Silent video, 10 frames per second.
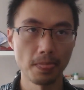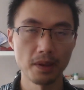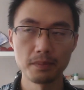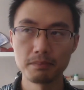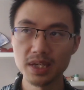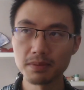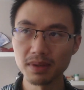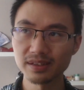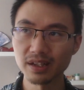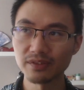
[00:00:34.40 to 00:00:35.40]
Me,
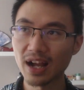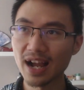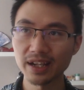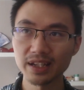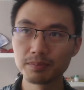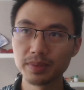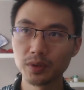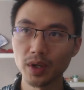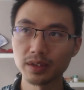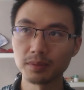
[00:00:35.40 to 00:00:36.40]
myself, I can be
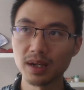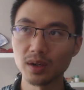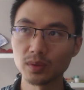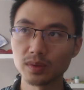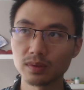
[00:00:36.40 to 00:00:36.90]
right about